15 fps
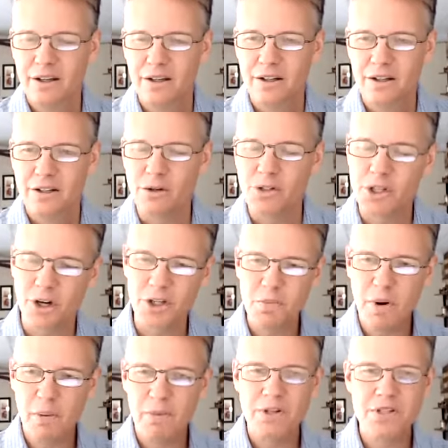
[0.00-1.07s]
So church
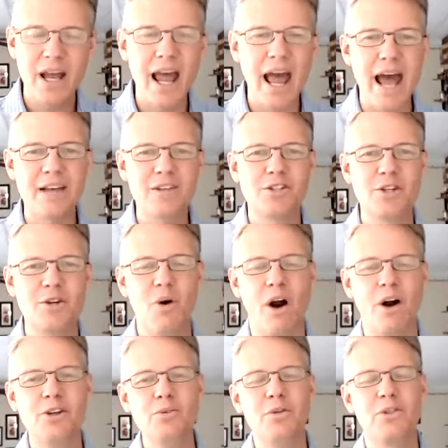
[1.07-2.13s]
members, I ask you,
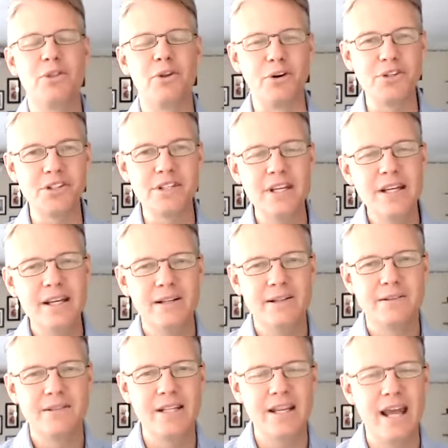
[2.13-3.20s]
are you thirsty
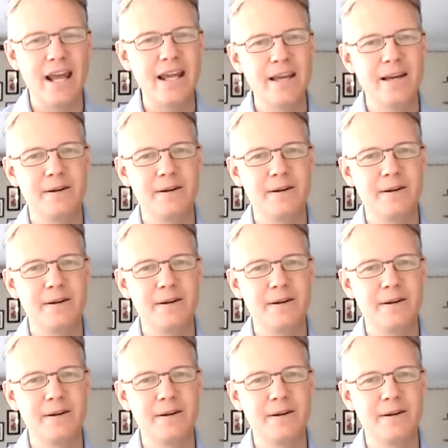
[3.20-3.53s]
today?